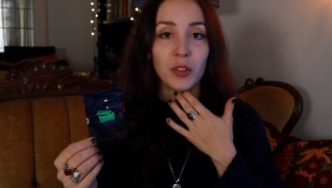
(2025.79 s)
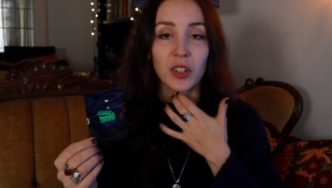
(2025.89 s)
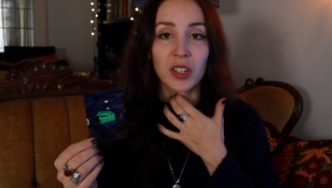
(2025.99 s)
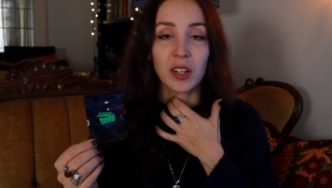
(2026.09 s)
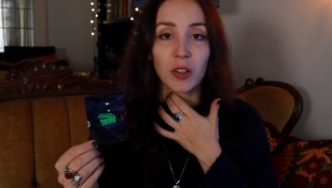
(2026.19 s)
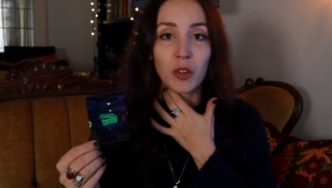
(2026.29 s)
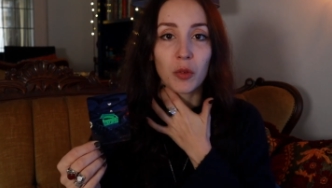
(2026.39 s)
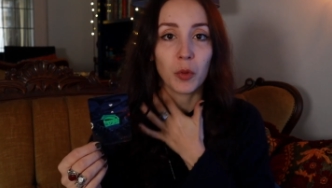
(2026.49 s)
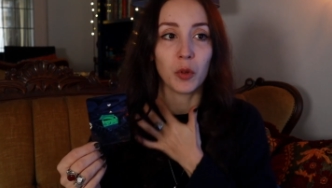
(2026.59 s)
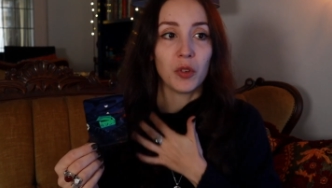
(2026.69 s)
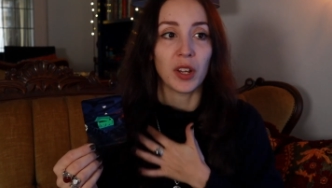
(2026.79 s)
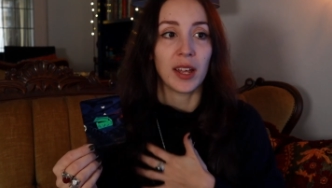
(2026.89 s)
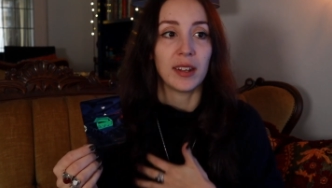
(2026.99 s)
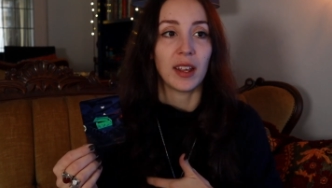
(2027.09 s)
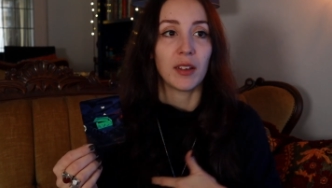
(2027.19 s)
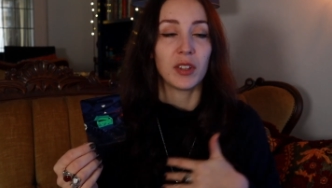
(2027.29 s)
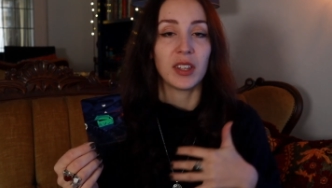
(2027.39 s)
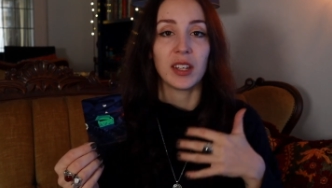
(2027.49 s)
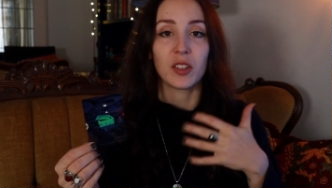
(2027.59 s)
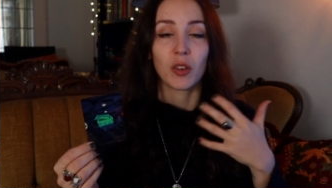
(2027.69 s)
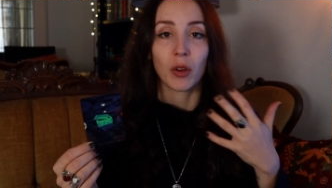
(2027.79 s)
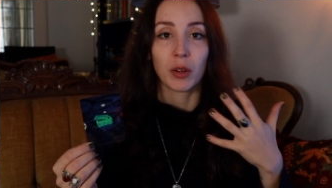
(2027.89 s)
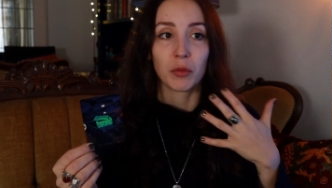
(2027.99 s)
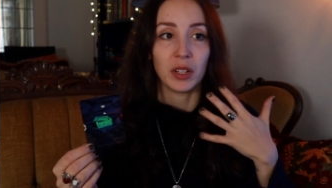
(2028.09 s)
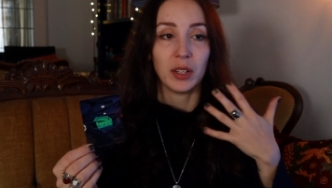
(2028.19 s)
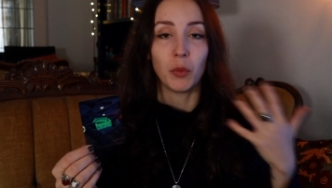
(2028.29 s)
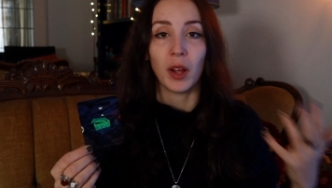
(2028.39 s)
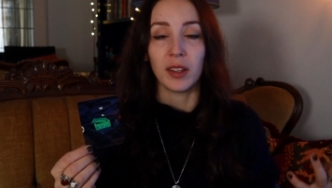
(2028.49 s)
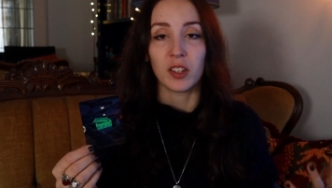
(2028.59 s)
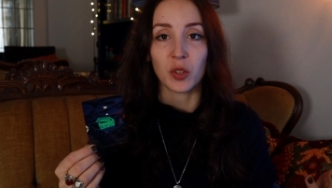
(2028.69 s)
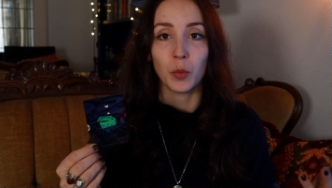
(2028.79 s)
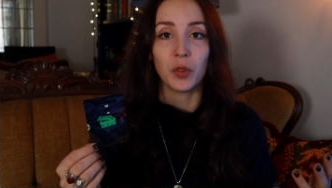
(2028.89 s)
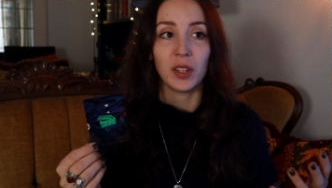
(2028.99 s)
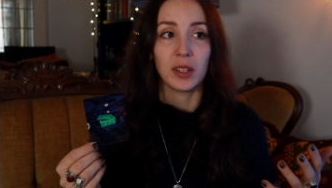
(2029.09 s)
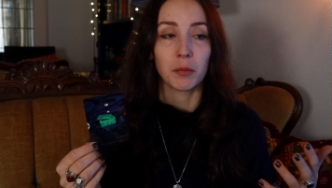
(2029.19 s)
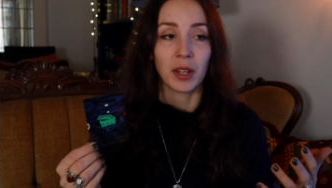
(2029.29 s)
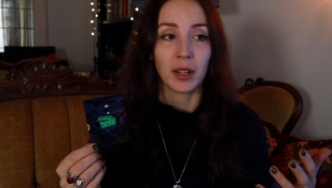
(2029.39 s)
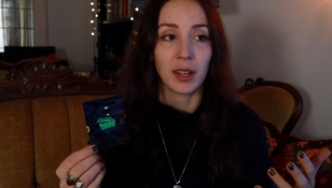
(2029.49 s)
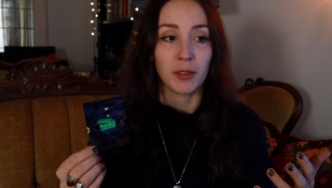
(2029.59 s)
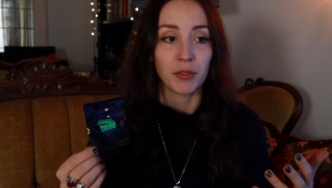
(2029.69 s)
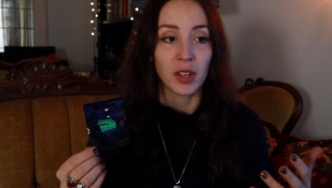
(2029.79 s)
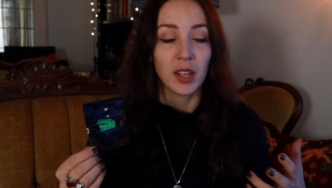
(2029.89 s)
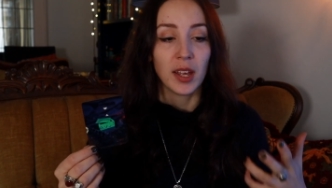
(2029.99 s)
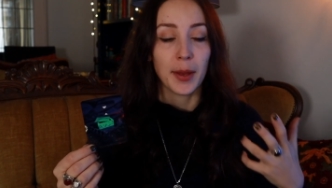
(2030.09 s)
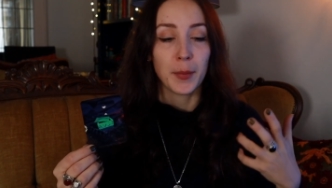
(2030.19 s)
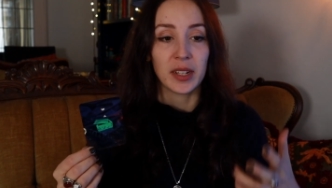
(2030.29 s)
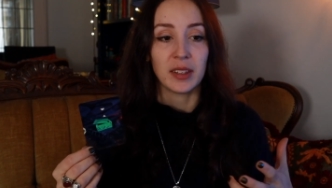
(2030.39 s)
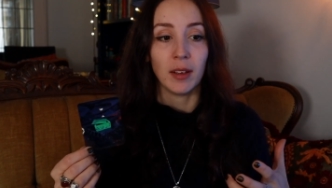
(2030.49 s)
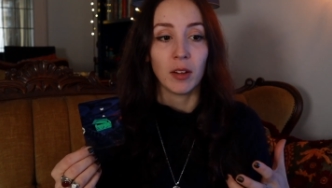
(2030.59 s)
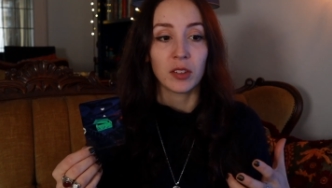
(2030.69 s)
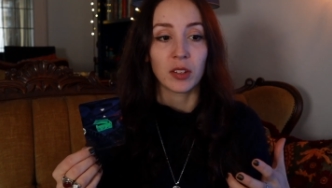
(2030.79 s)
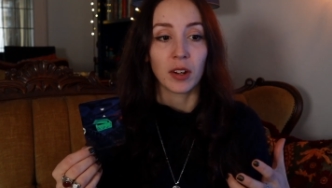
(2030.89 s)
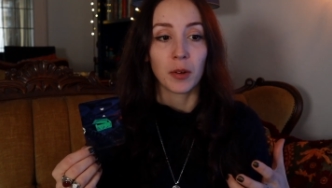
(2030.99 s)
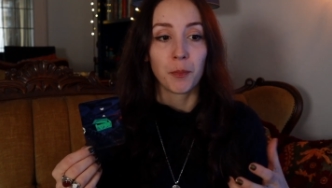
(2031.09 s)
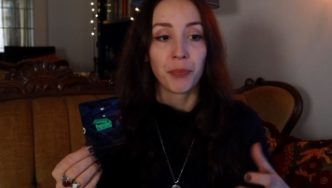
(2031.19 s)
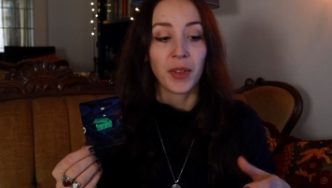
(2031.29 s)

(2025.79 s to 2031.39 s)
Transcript: just in a good mood and everything is going really well and smoothly in my life, I'm at the altar